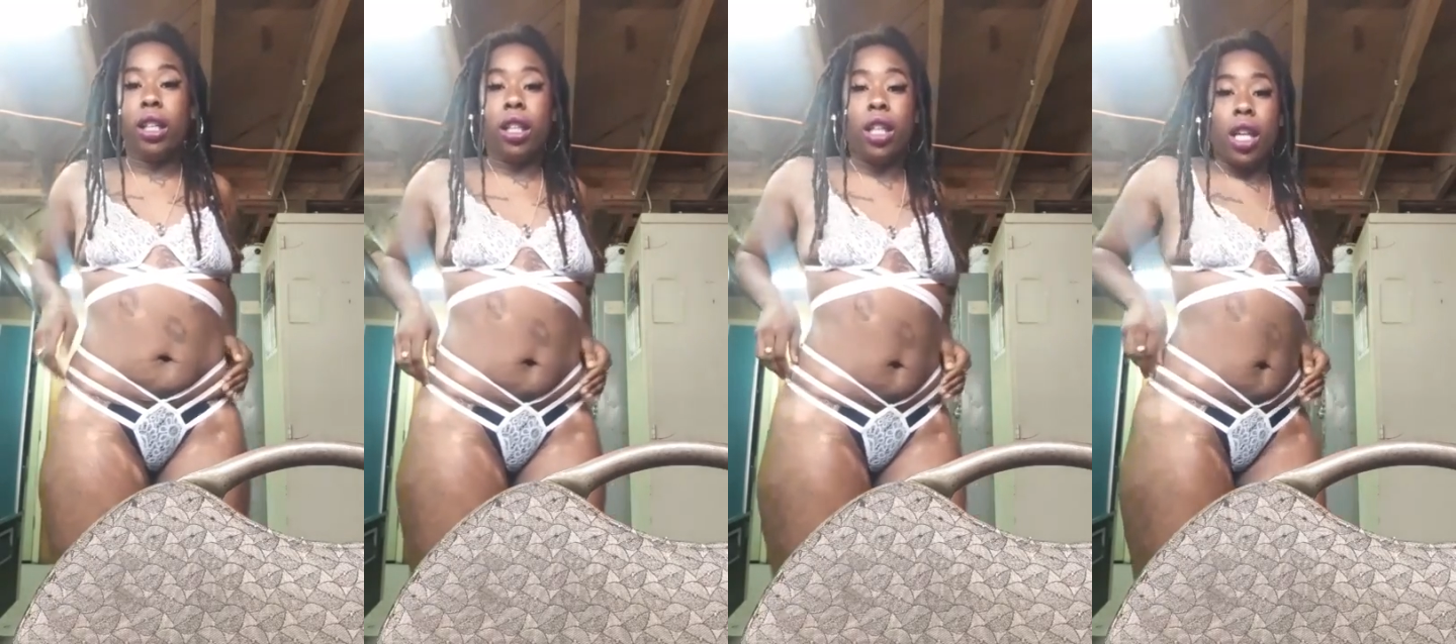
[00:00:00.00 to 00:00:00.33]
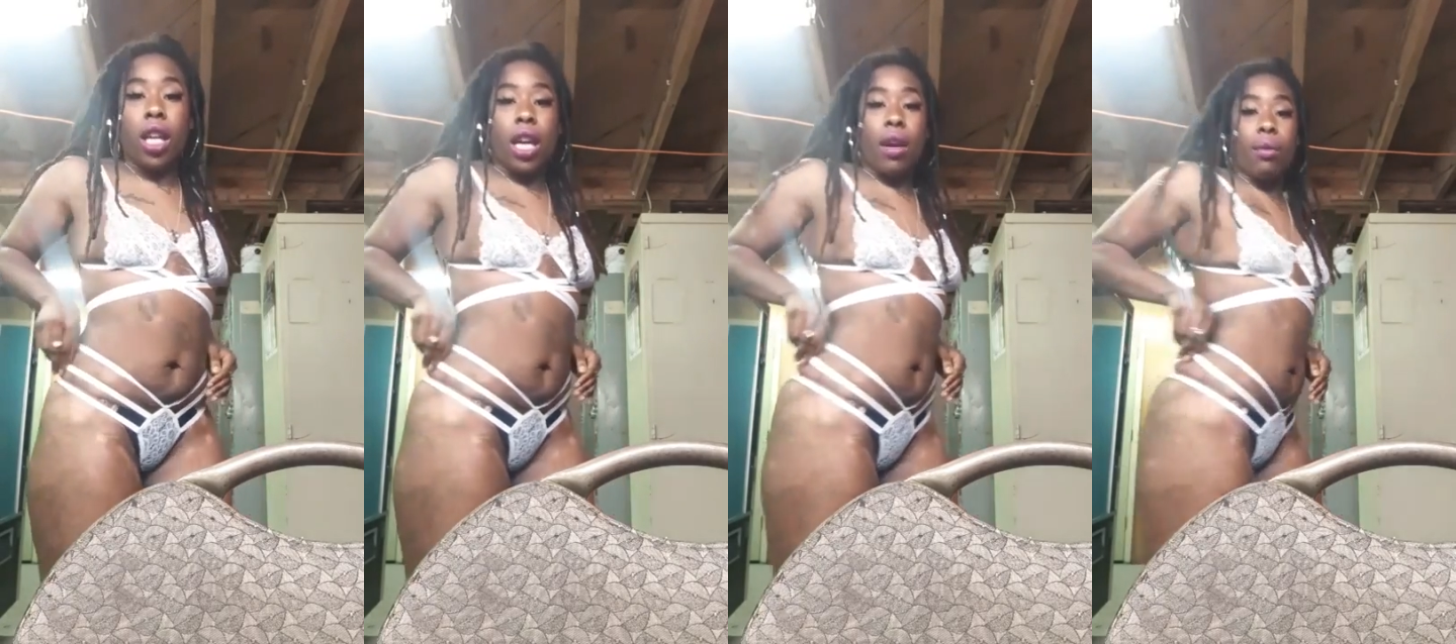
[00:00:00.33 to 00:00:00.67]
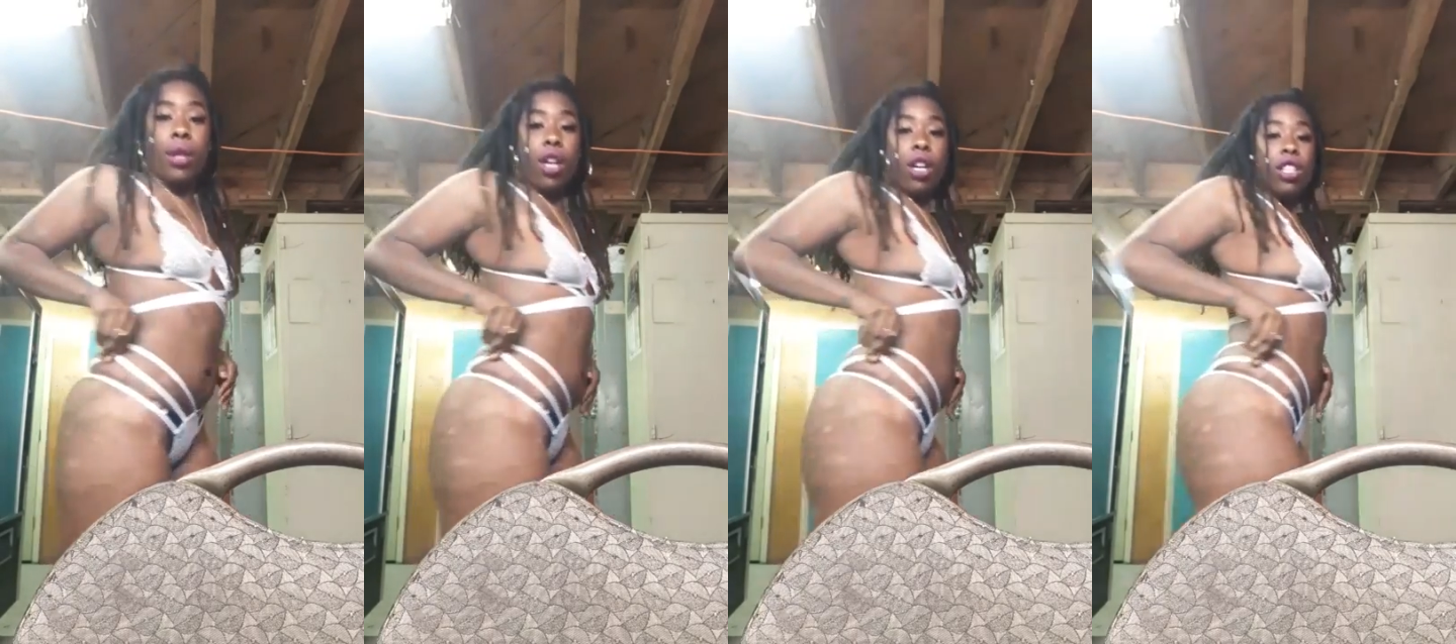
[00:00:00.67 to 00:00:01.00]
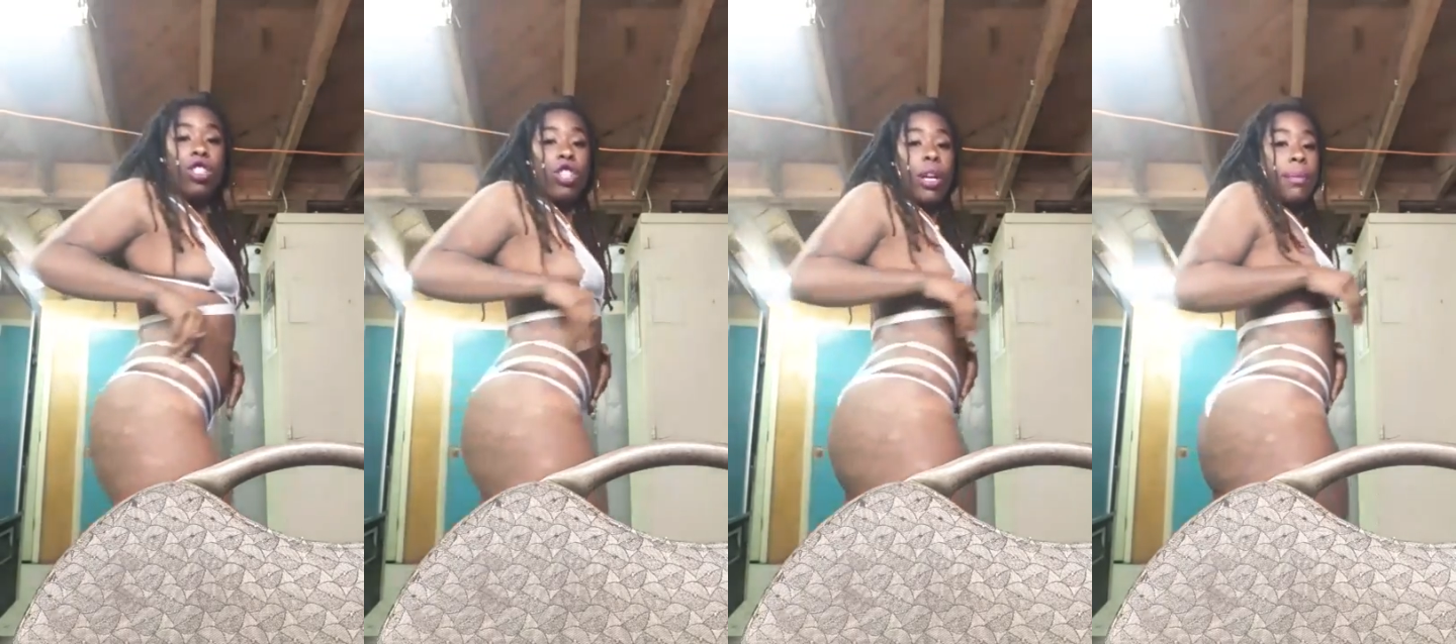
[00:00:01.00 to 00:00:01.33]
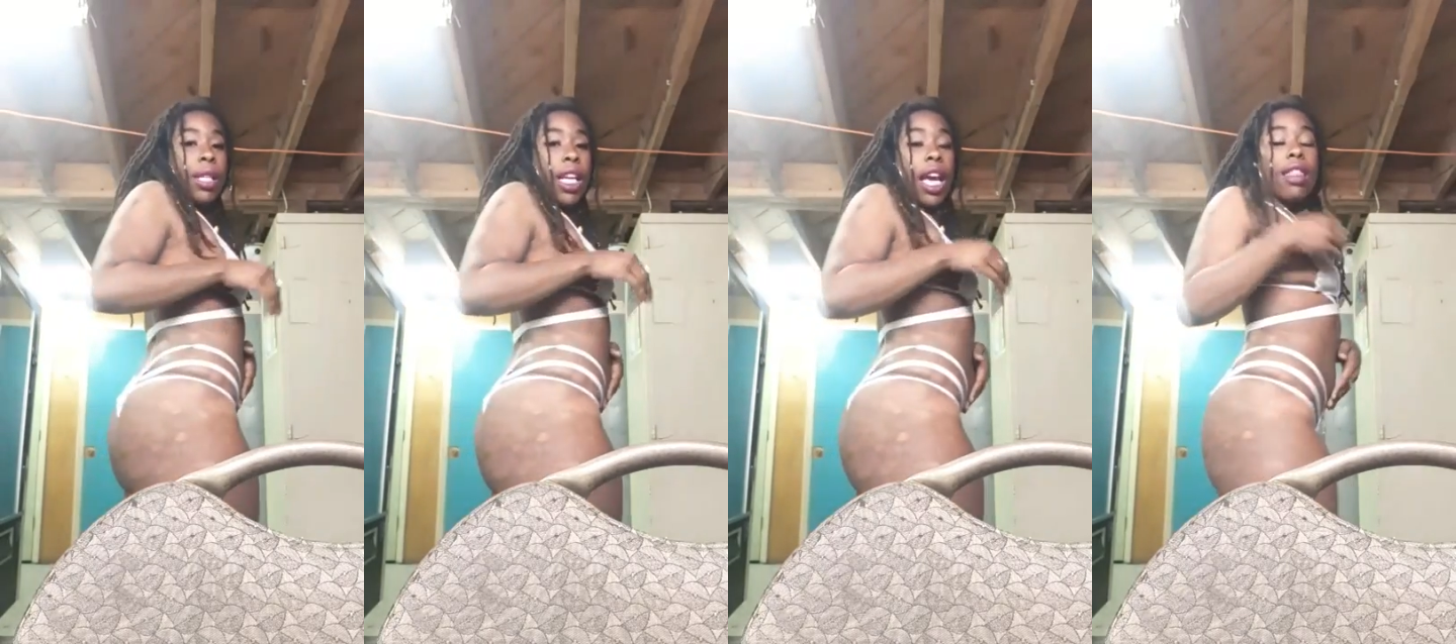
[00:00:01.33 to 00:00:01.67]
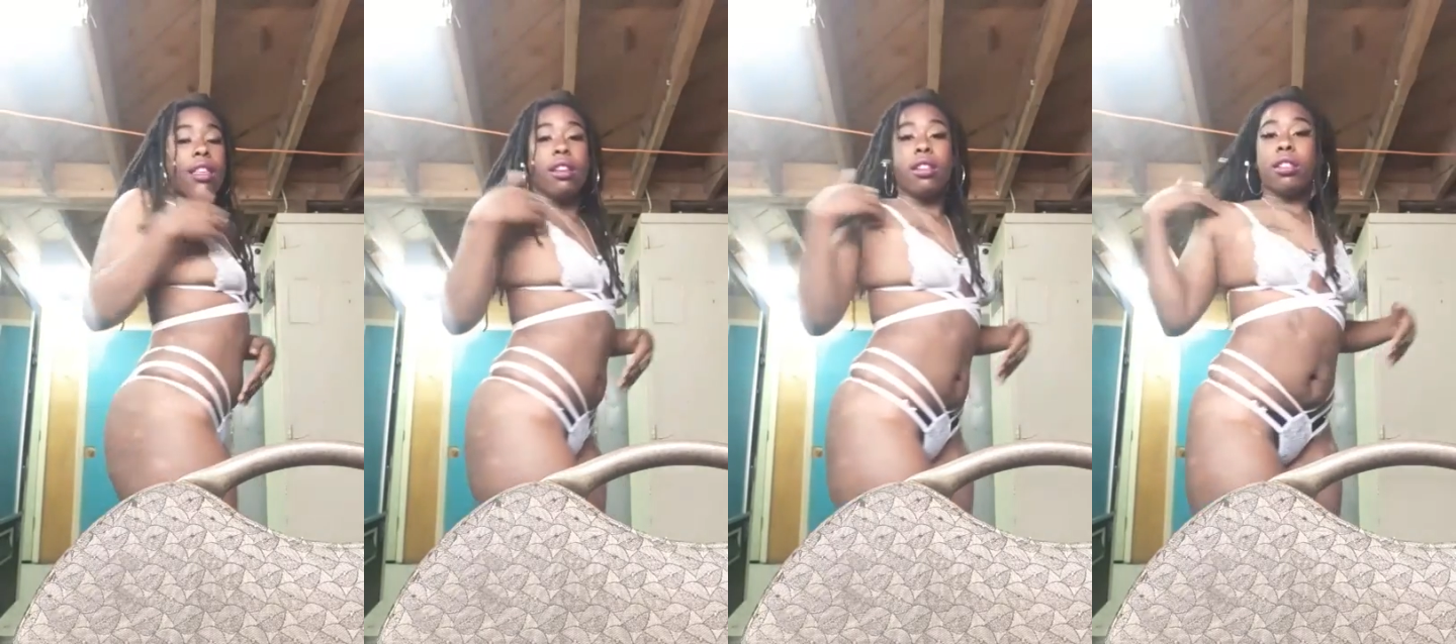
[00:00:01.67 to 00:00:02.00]
and we're gonna strip
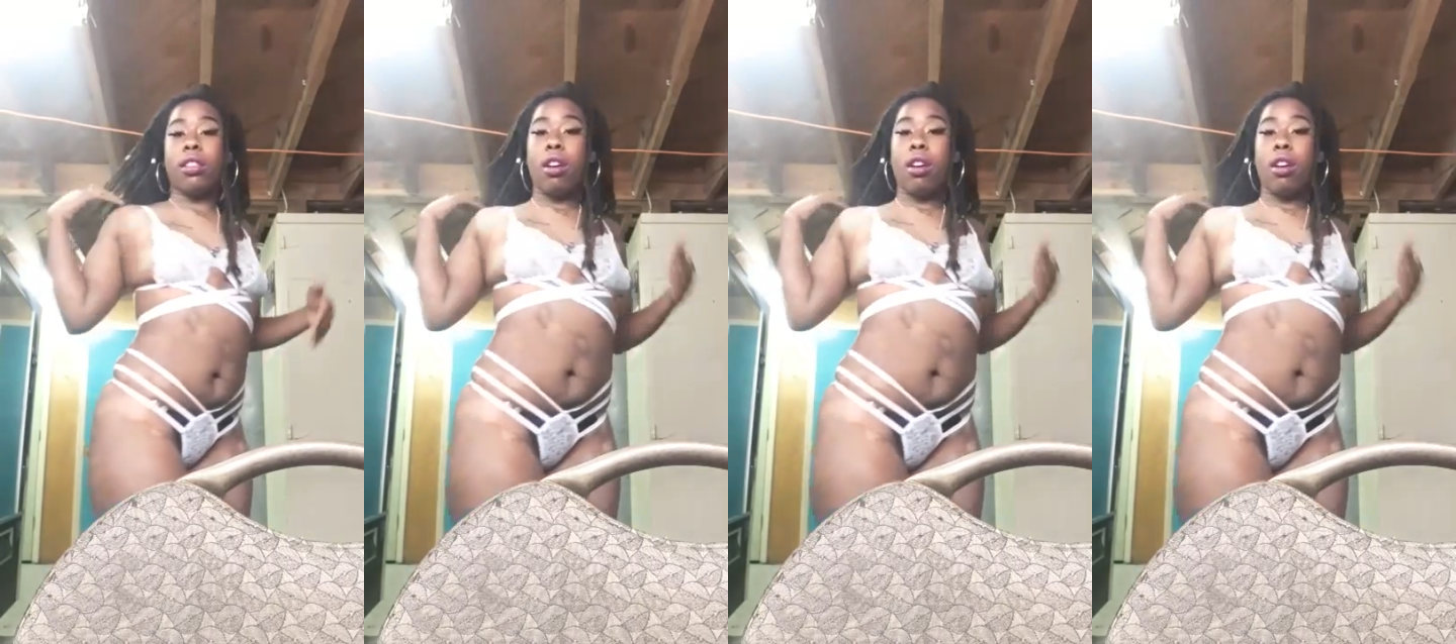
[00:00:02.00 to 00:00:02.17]
together.